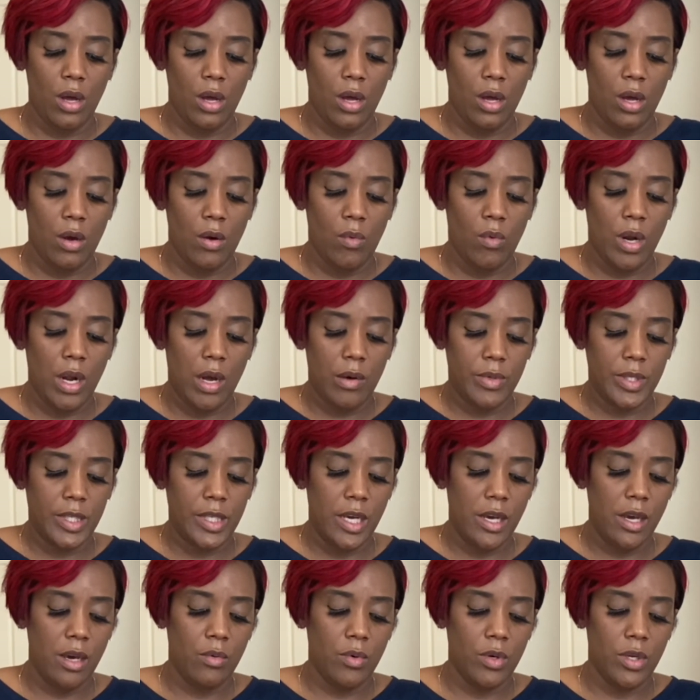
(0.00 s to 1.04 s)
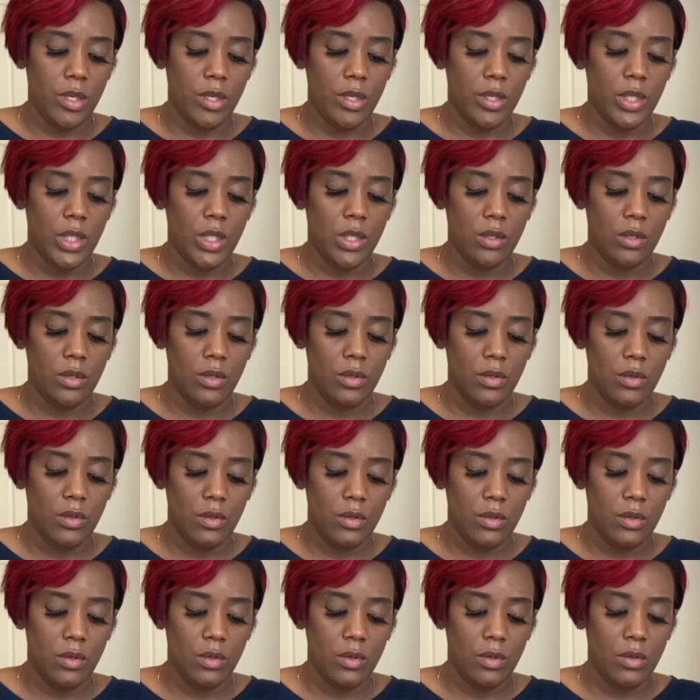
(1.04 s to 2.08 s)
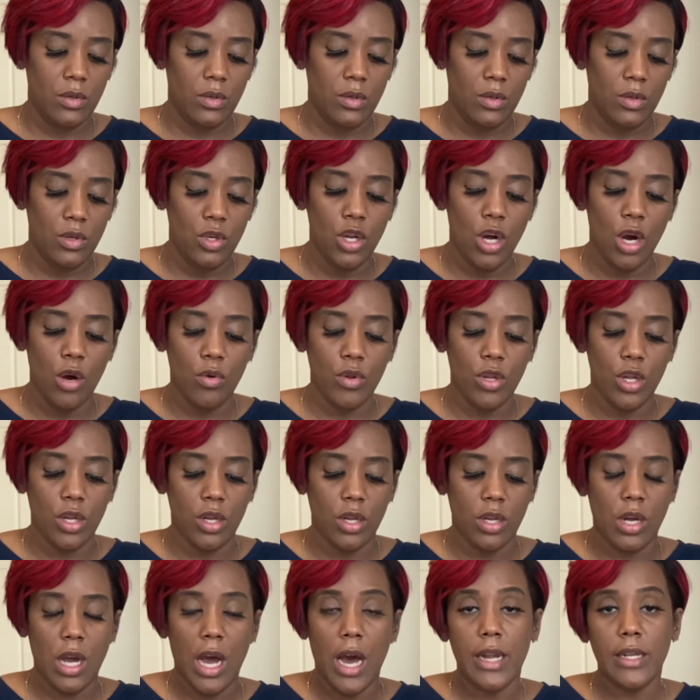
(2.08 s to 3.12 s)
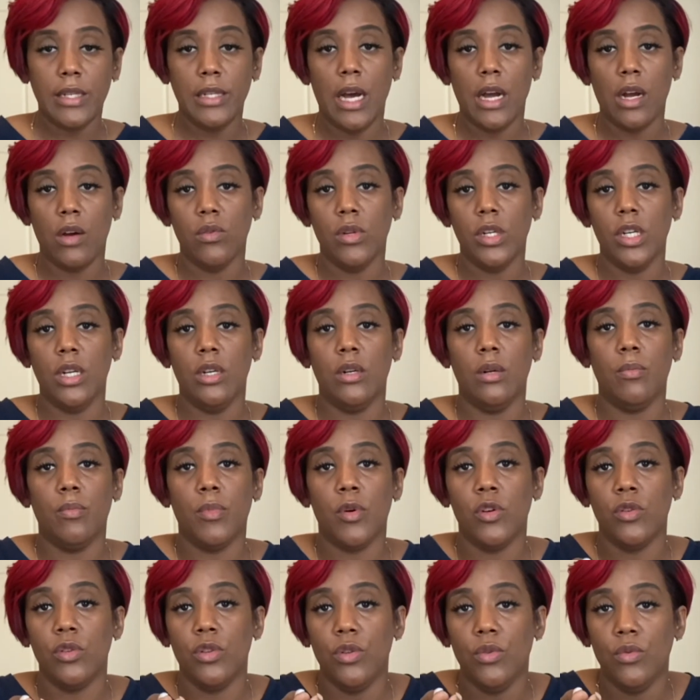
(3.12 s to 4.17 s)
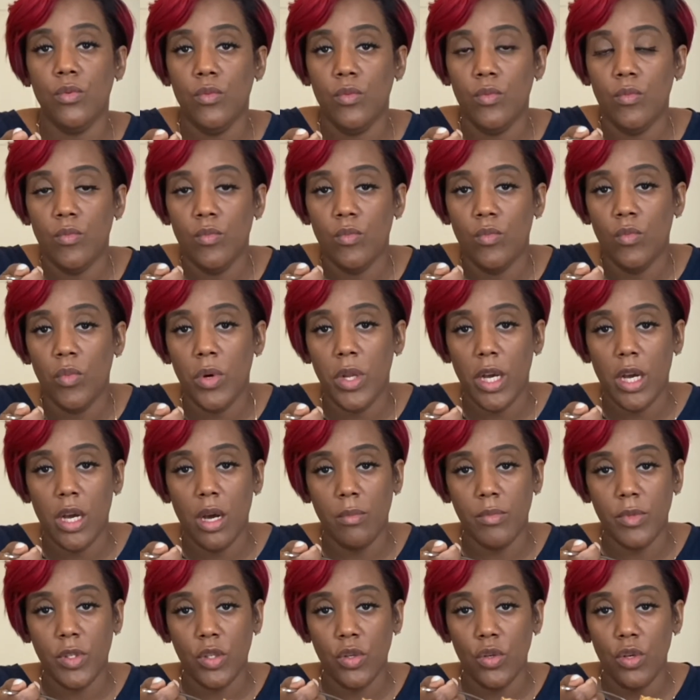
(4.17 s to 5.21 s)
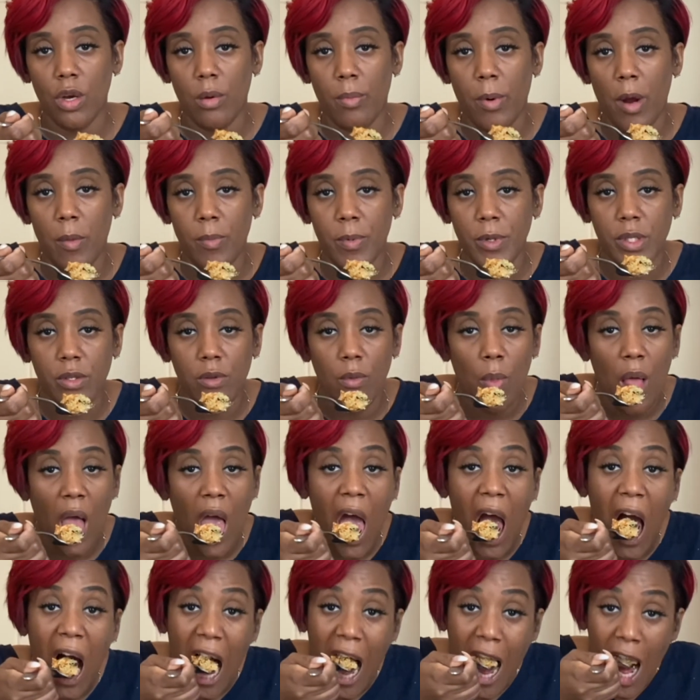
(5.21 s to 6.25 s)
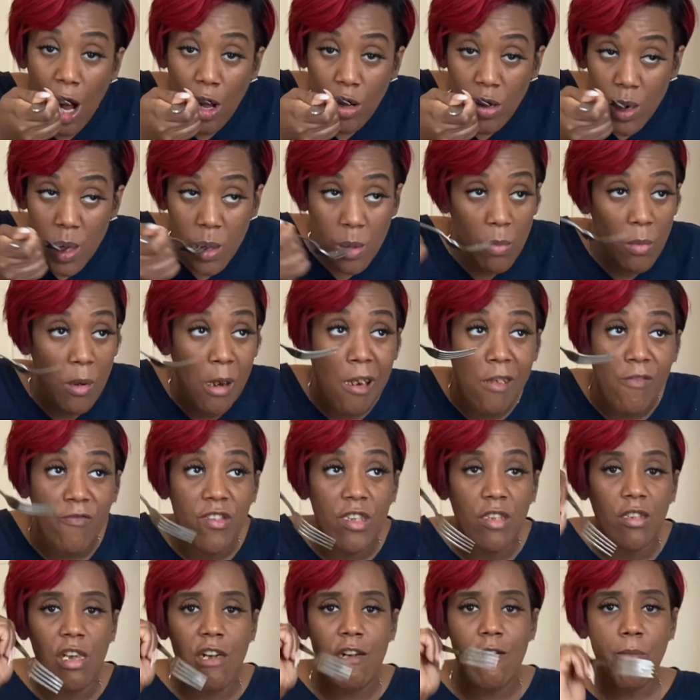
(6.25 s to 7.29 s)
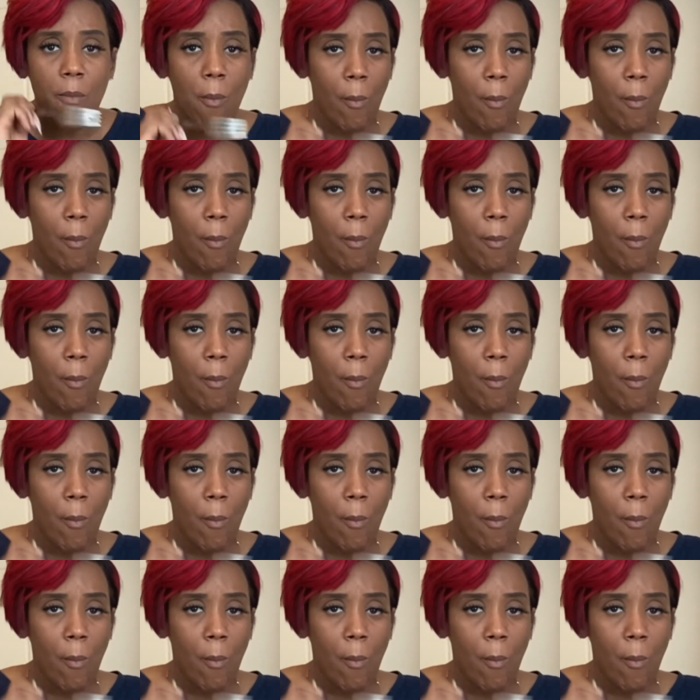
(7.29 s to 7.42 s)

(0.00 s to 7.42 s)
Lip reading: what I was saying was, you know, God is not gonna let up on you when it comes to your purpose, I feel like.